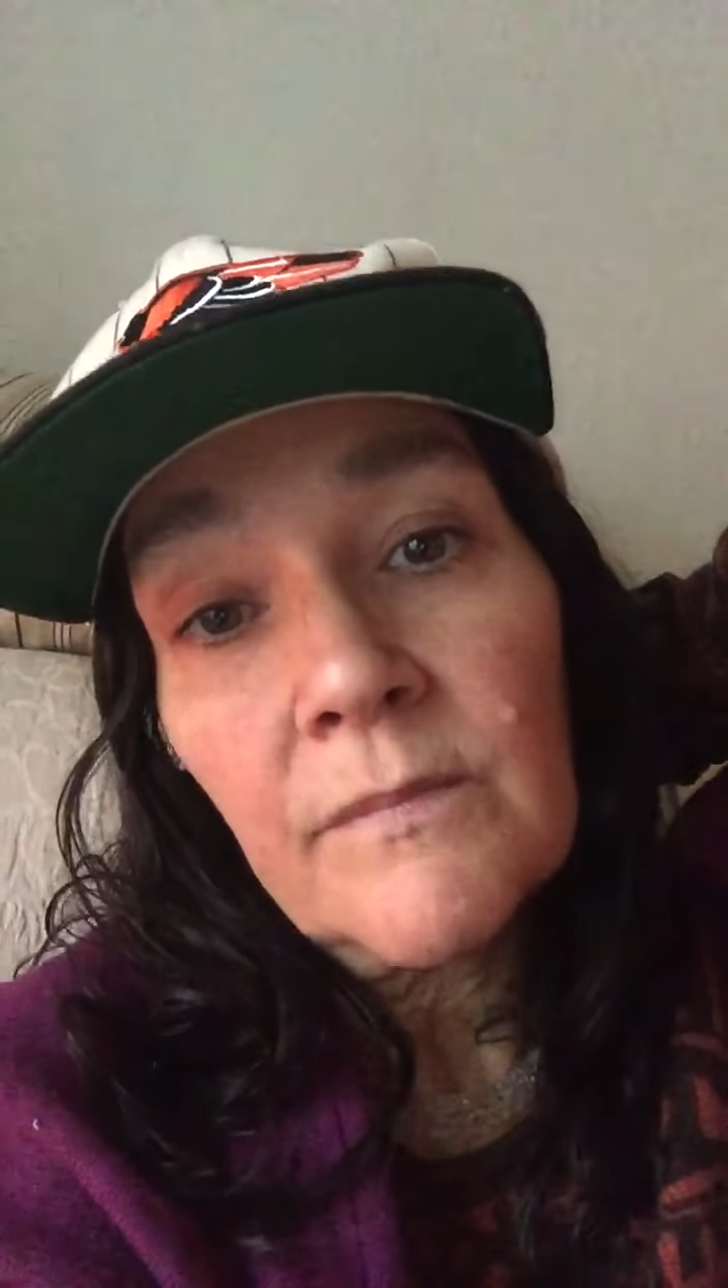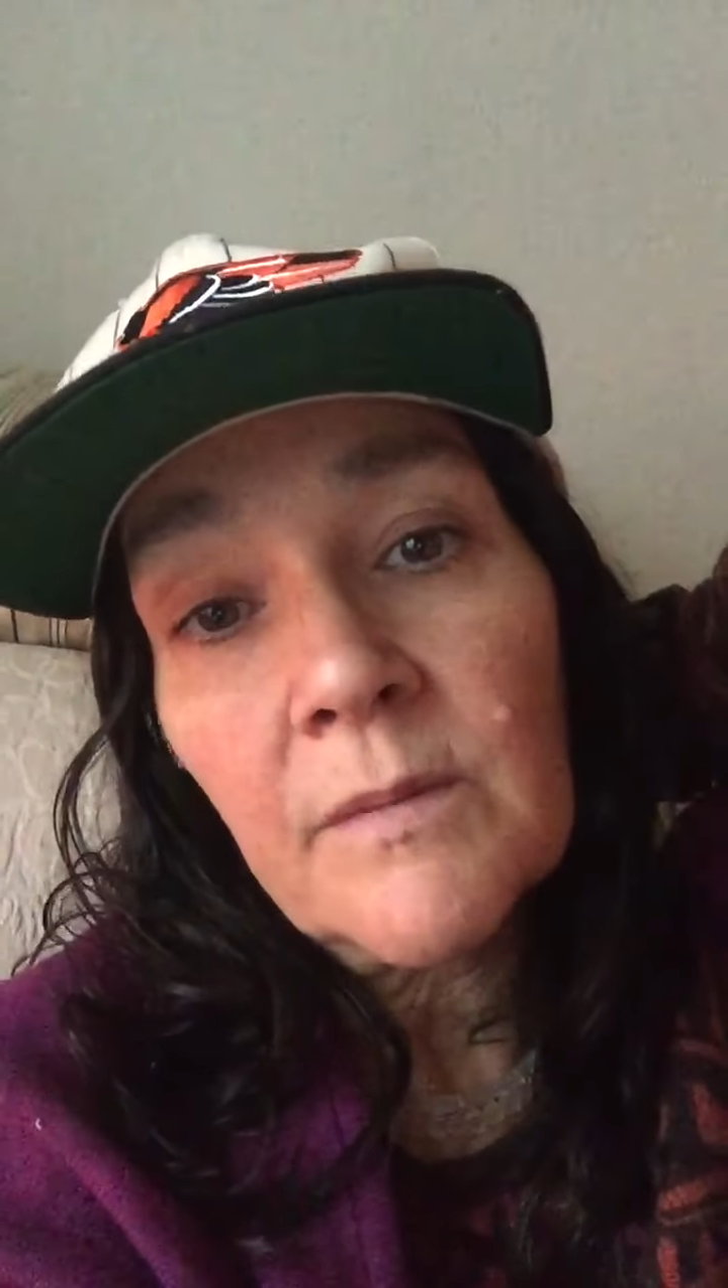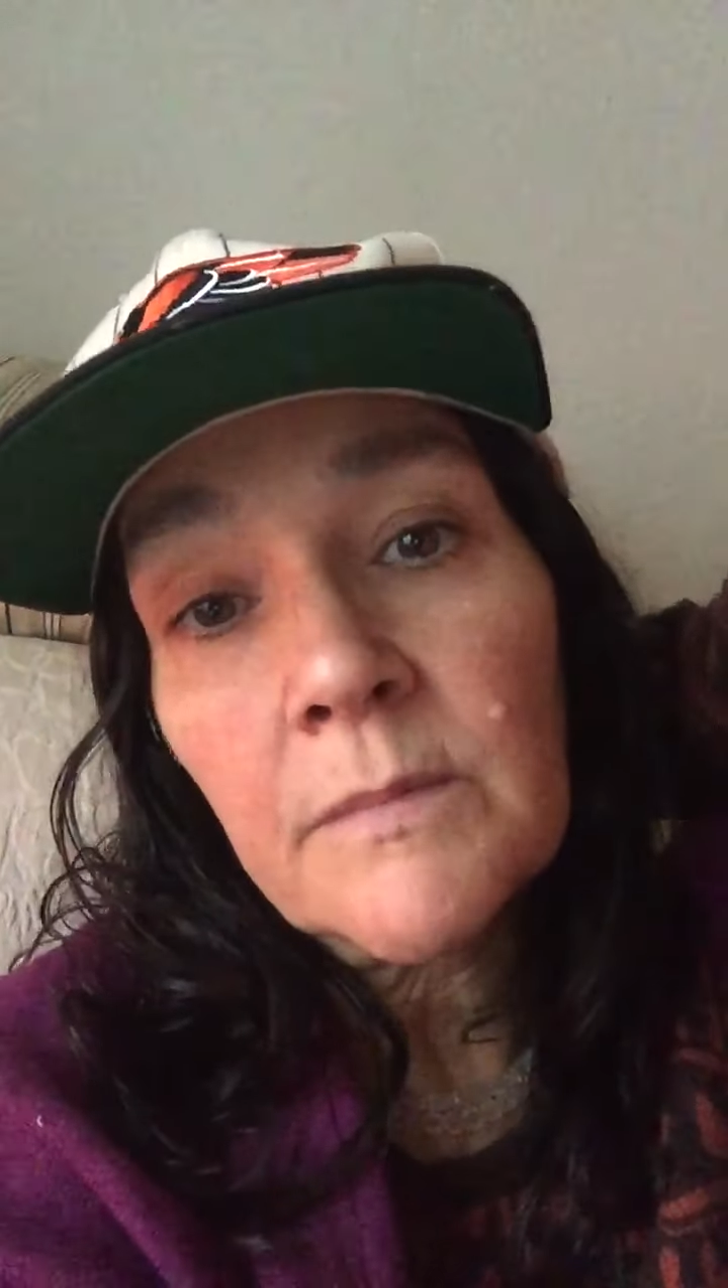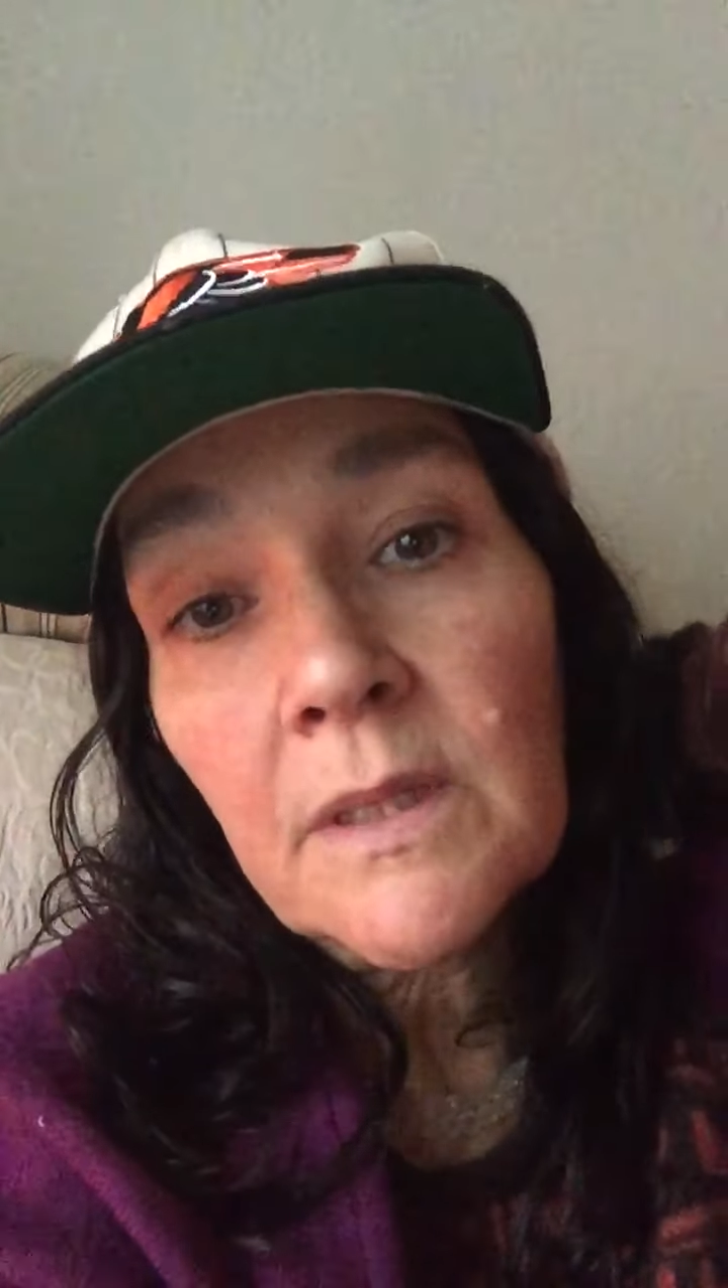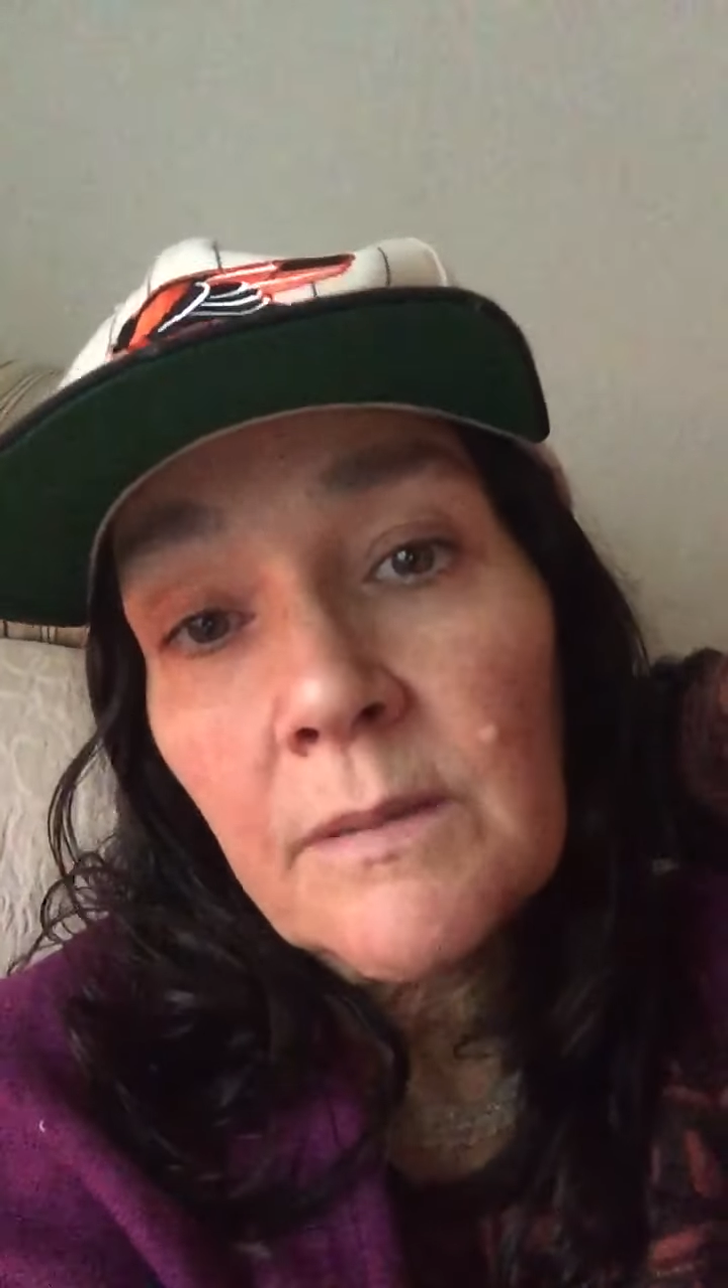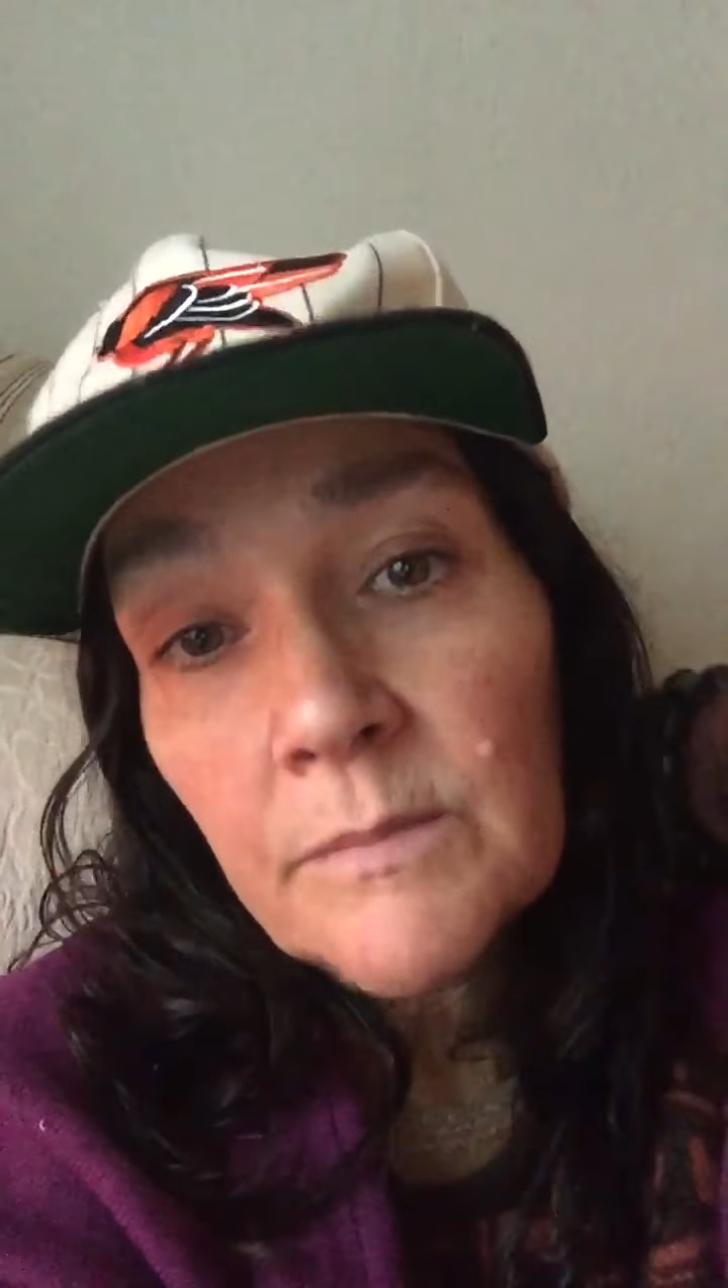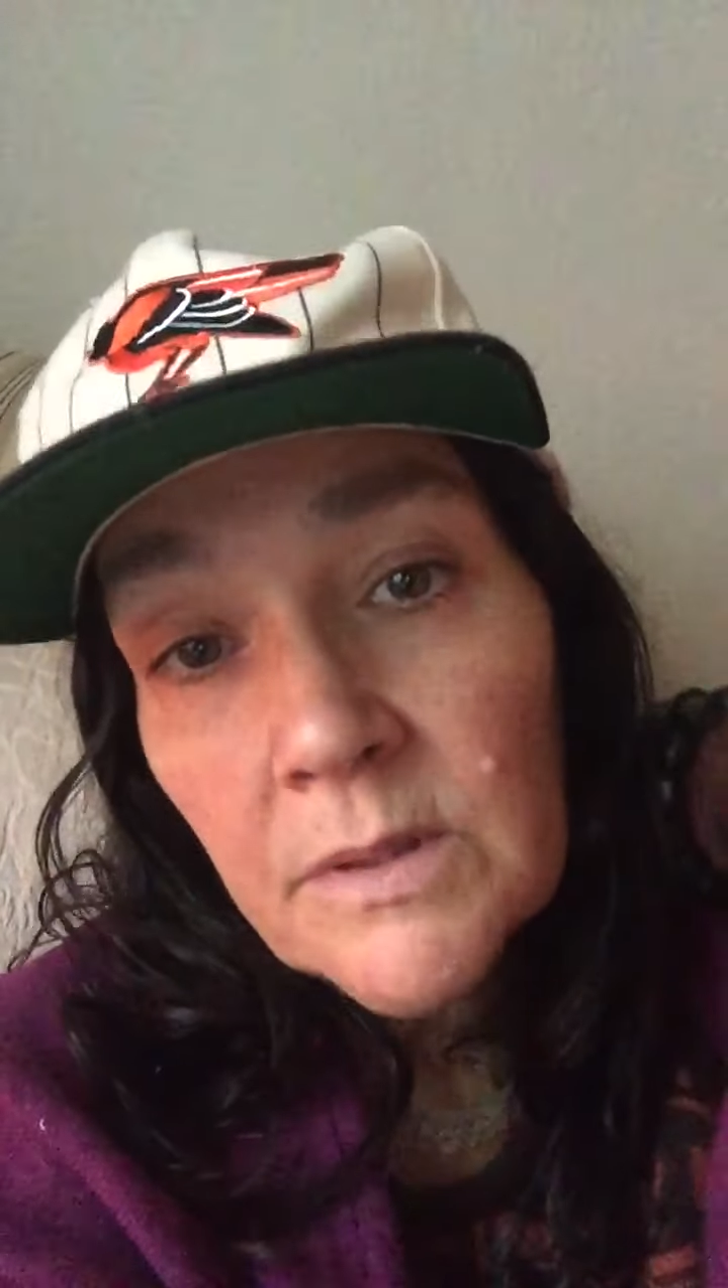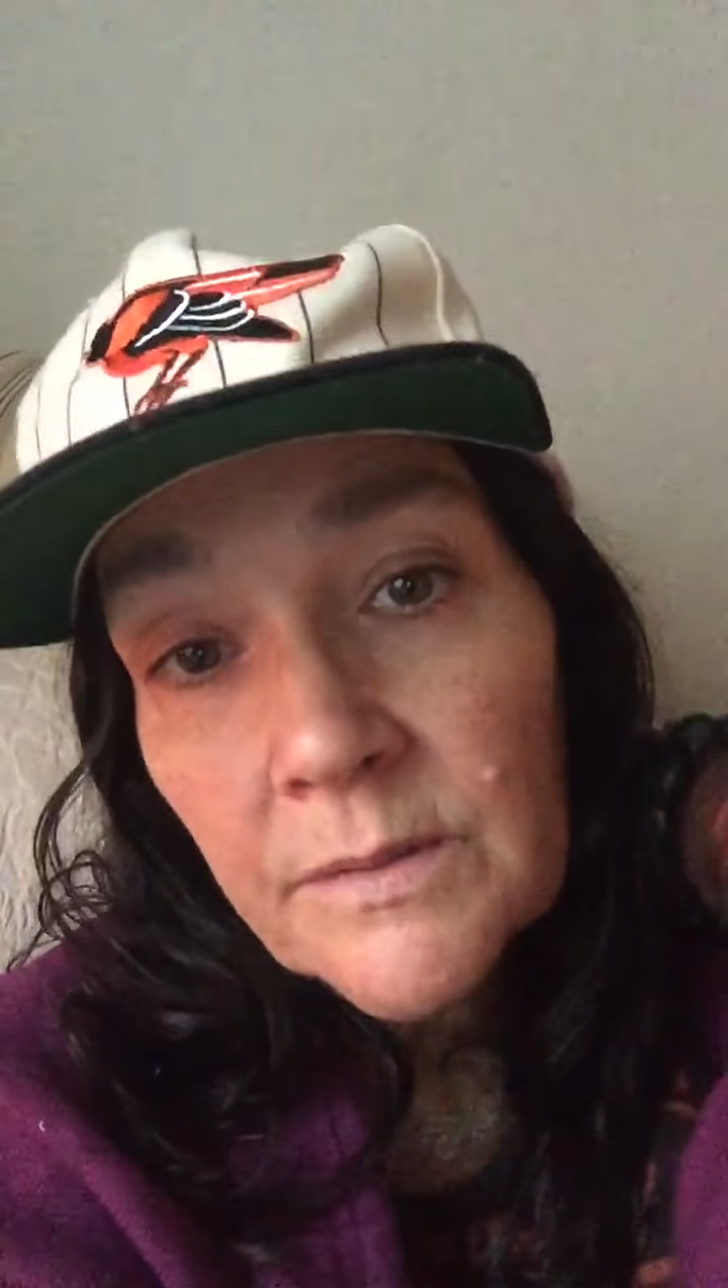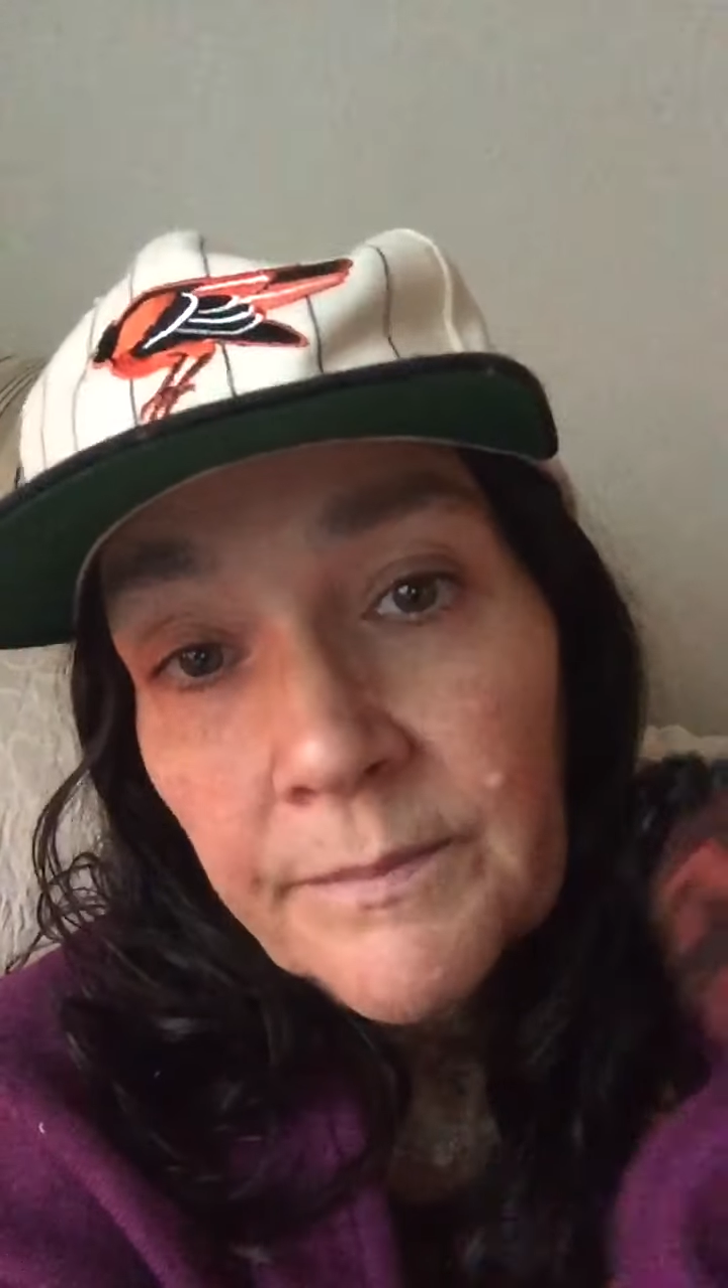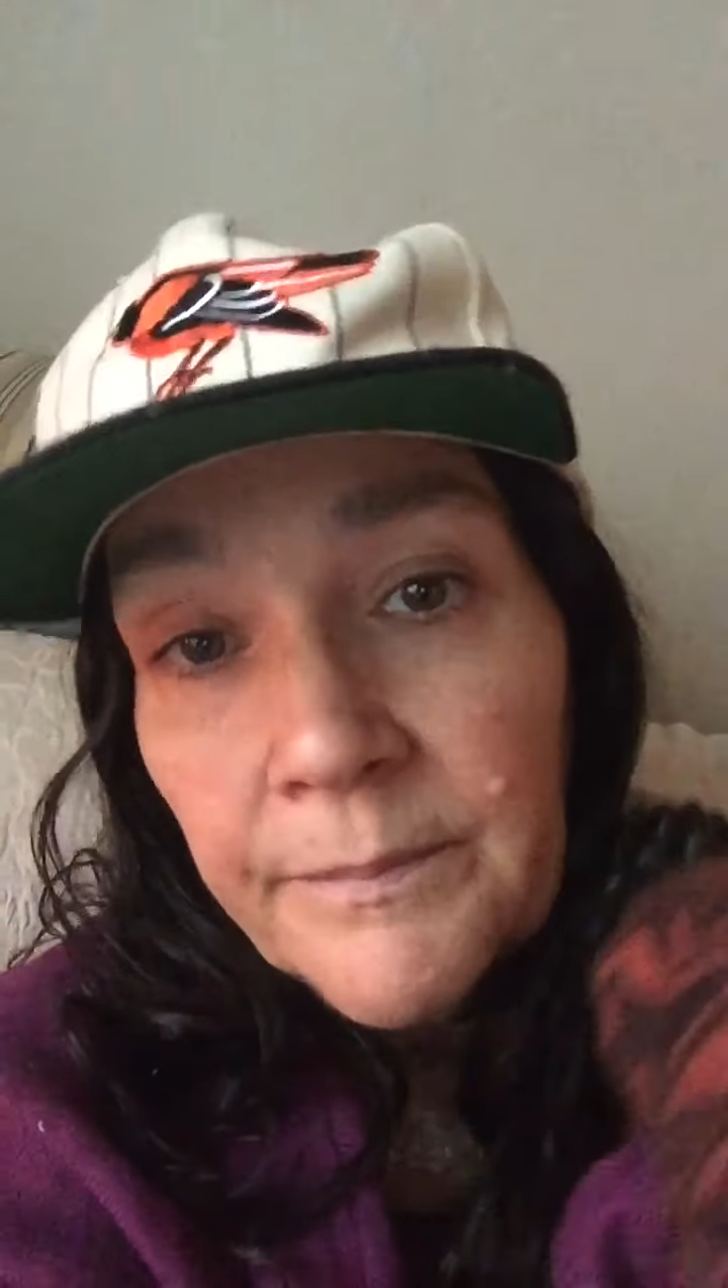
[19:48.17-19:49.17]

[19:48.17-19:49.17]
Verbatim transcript: sometimes